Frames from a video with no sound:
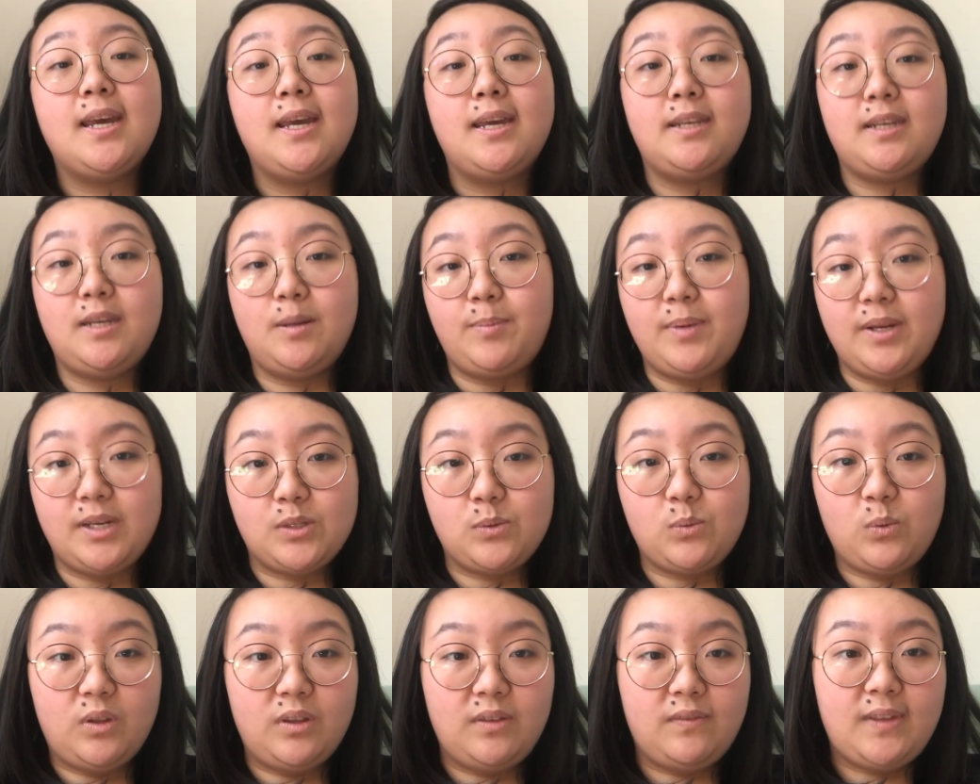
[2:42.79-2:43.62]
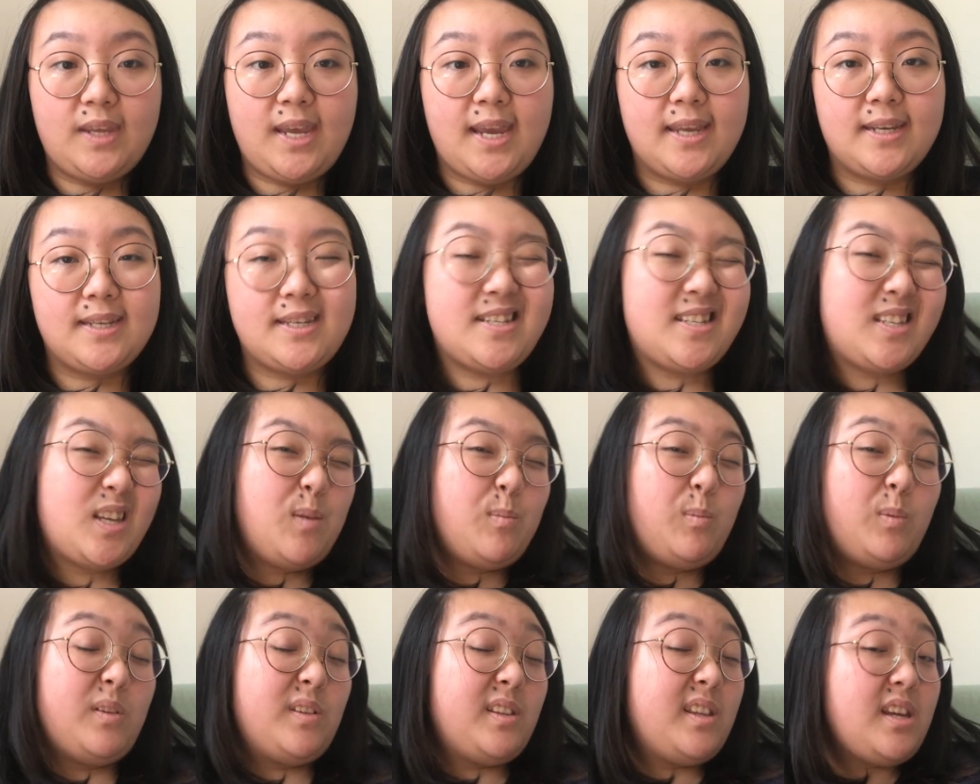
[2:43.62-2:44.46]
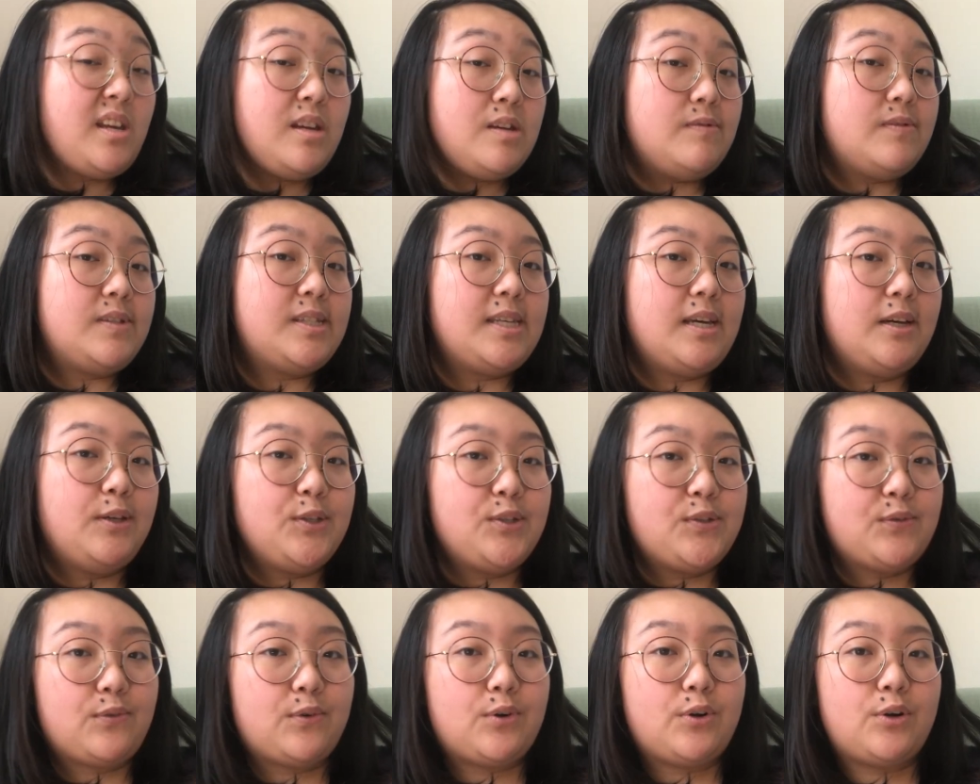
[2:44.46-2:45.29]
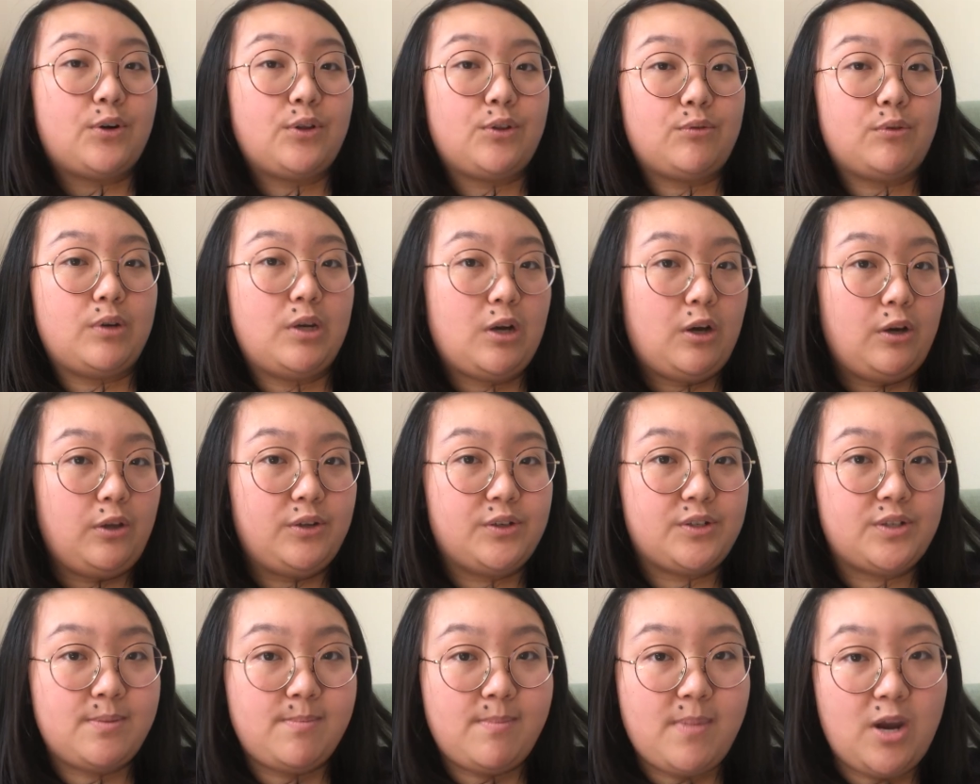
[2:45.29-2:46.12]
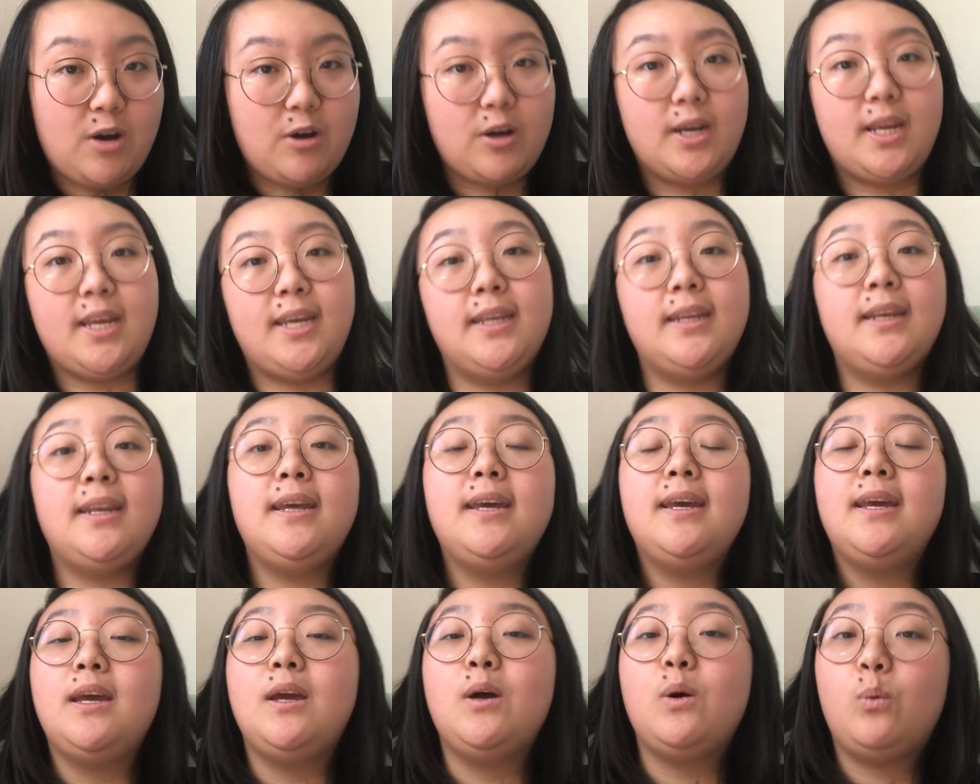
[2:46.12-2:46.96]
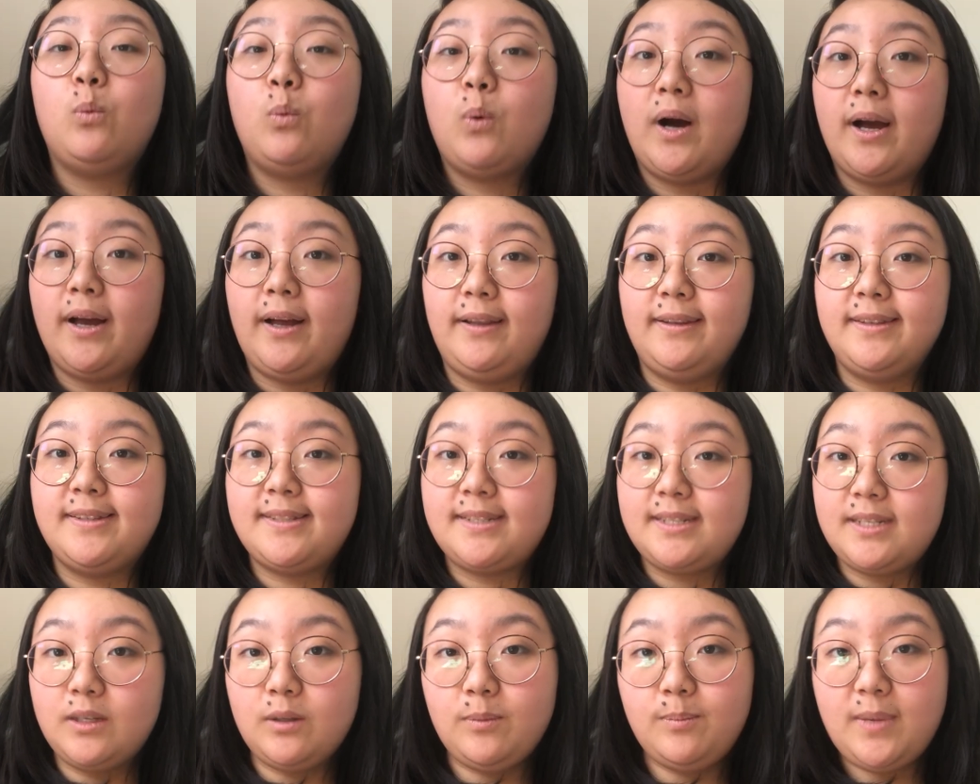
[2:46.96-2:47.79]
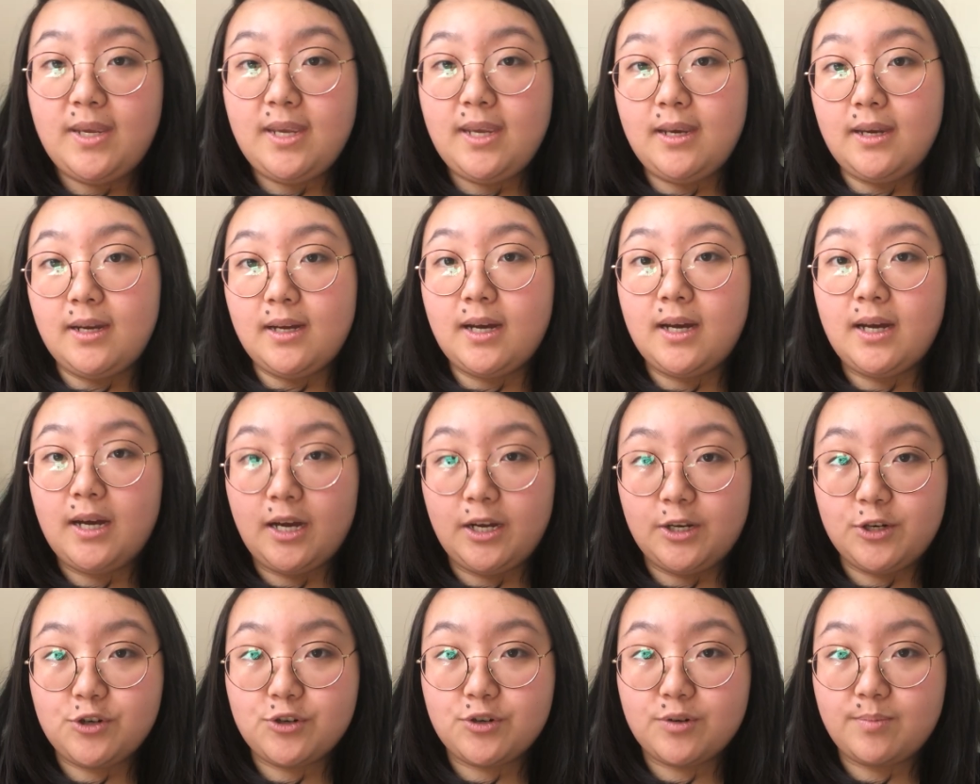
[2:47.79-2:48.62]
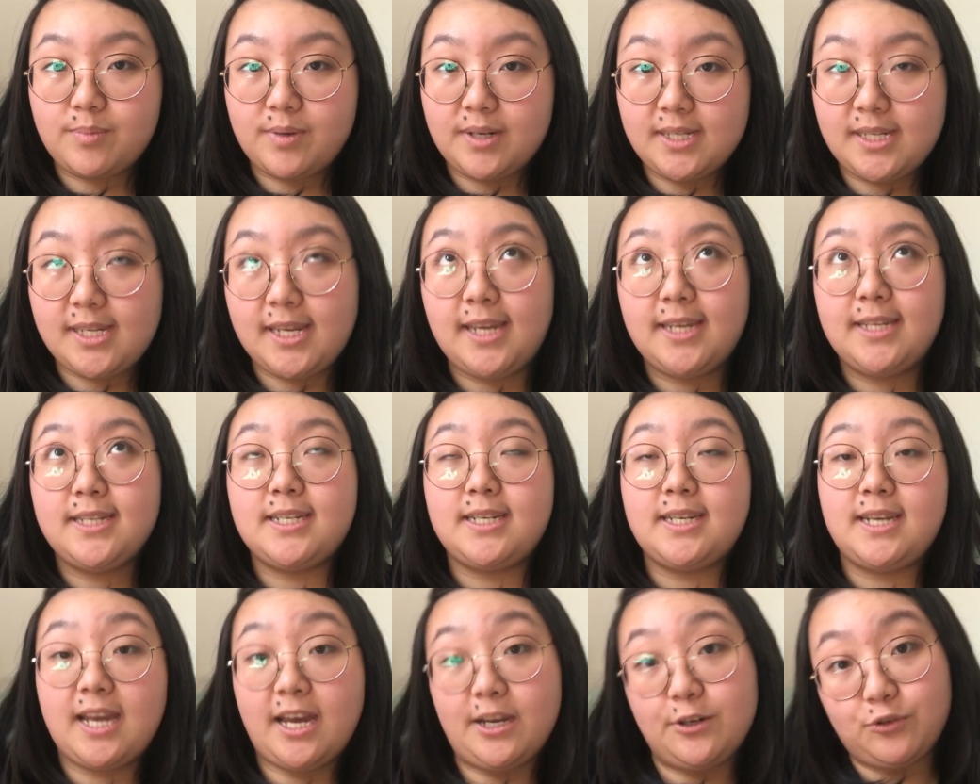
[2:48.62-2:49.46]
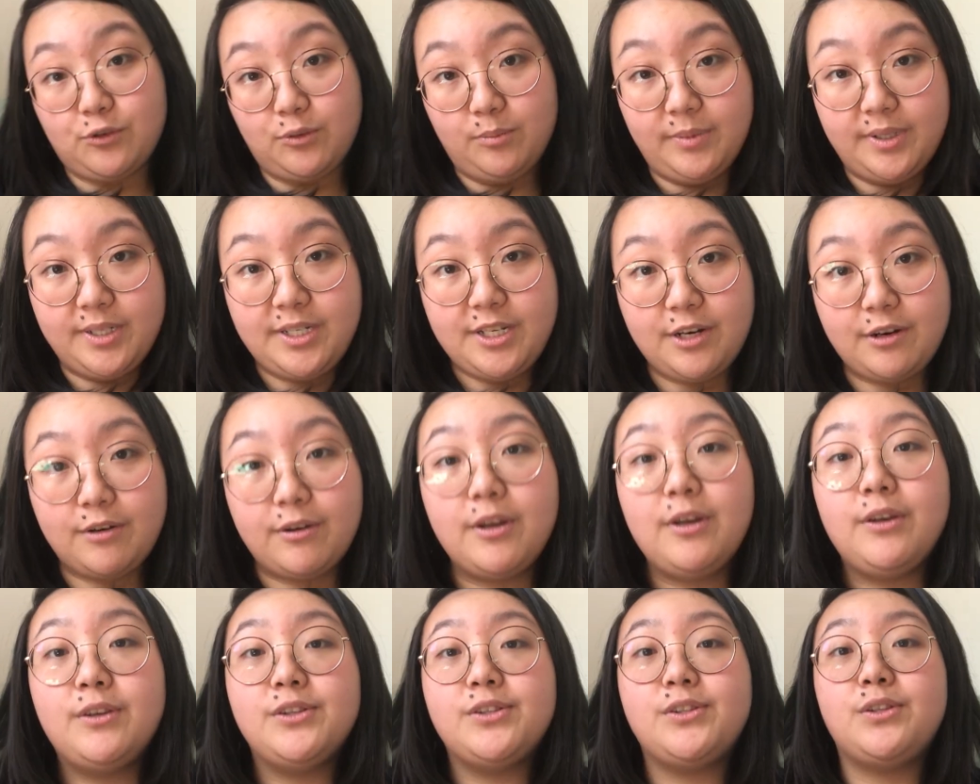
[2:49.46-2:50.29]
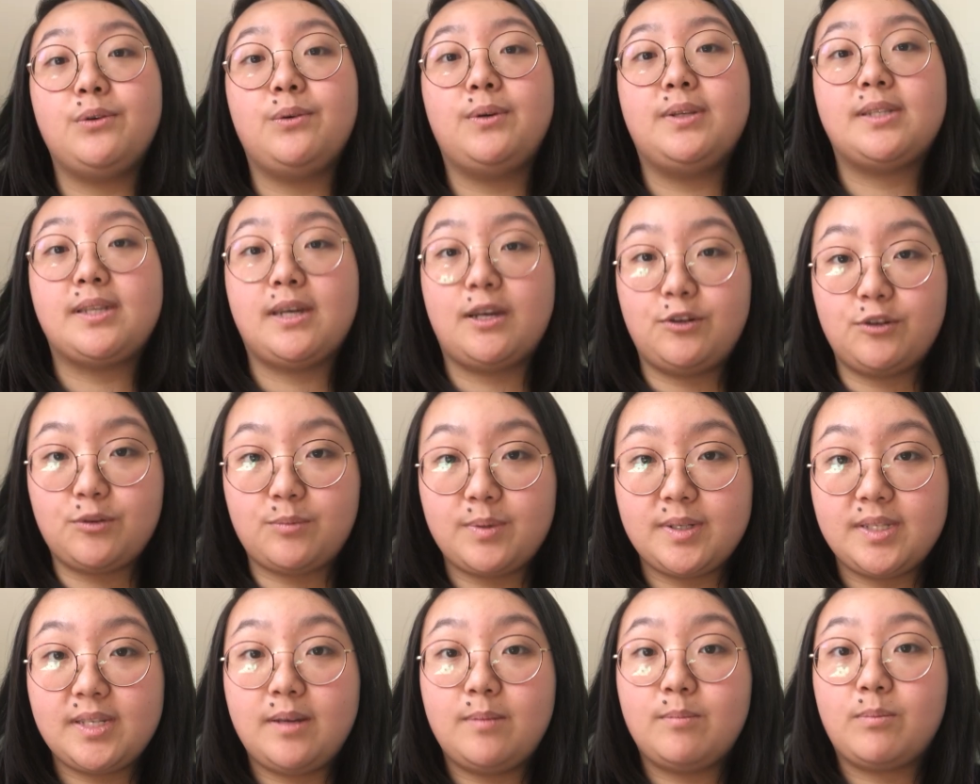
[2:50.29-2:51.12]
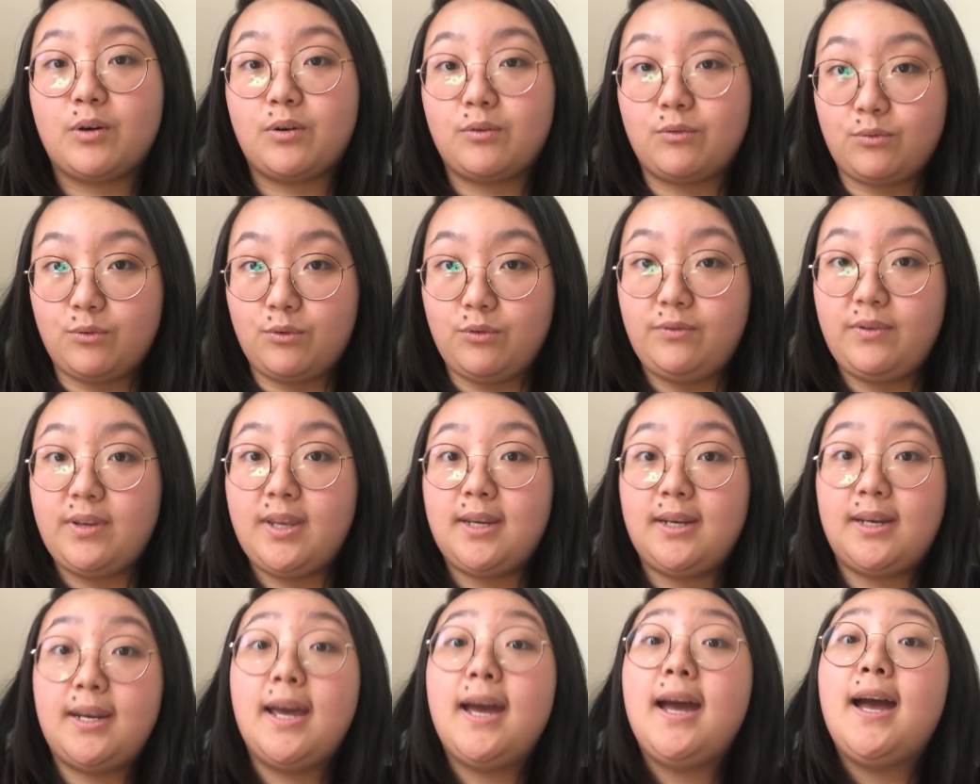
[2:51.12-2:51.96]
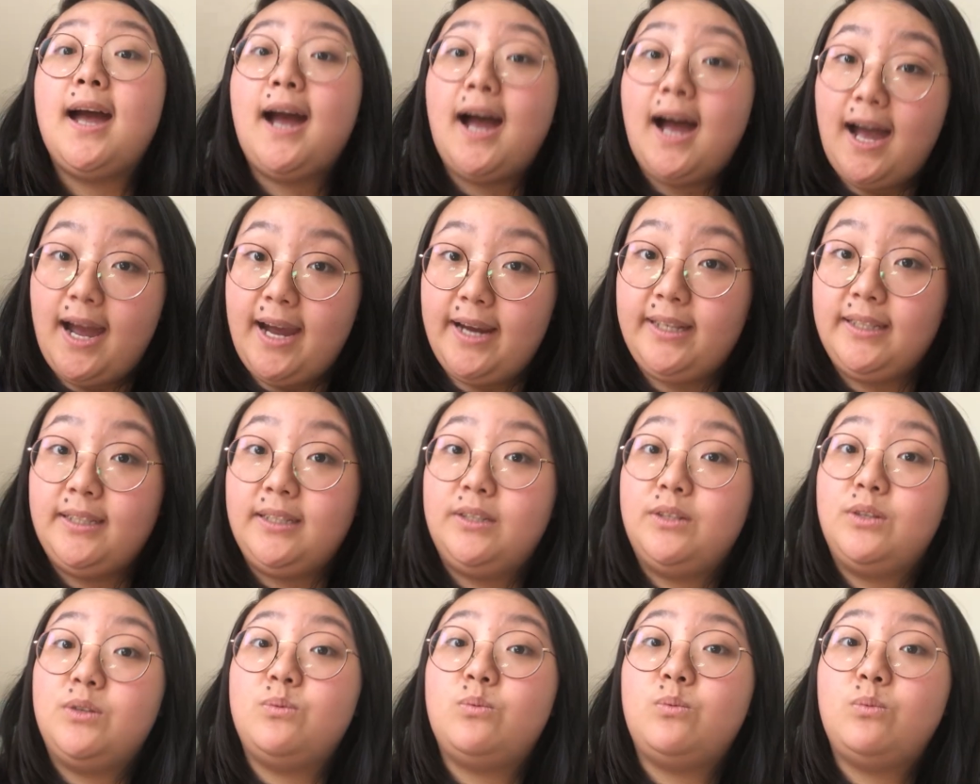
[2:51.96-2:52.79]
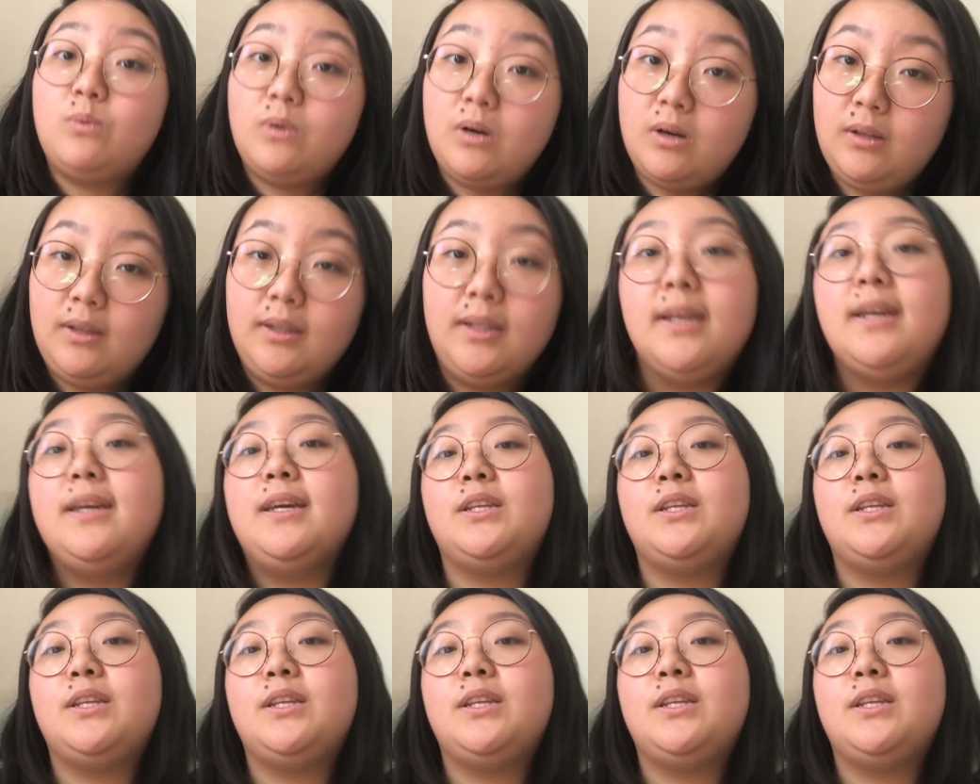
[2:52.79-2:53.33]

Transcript: Knit Picks Wool of the Andes, I believe, sells for $3 American while still being 100% natural material. So it's 100% Peruvian Highland wool.